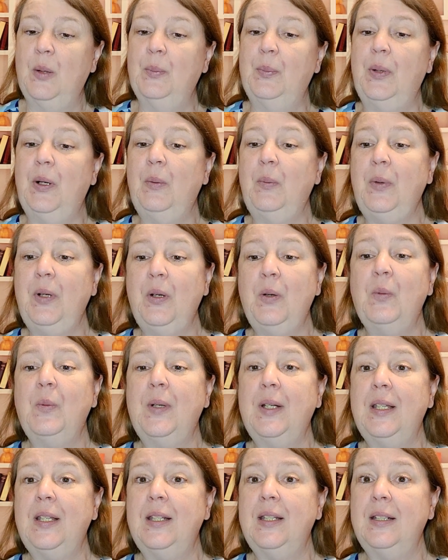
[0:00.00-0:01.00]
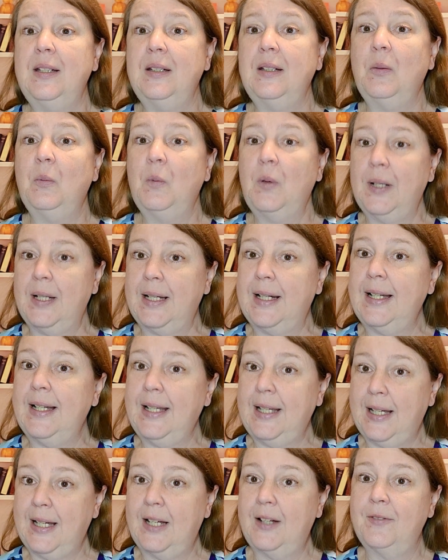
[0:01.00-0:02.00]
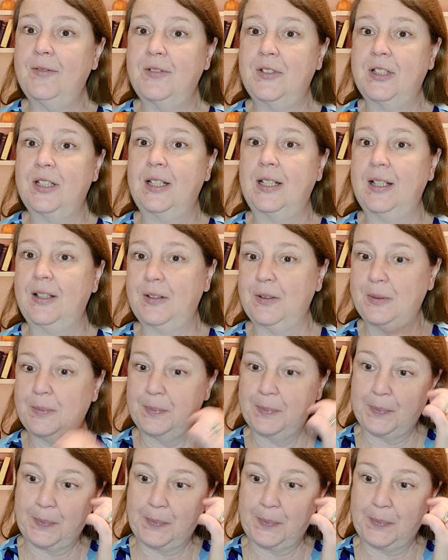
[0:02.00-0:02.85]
But we are reading what I have together.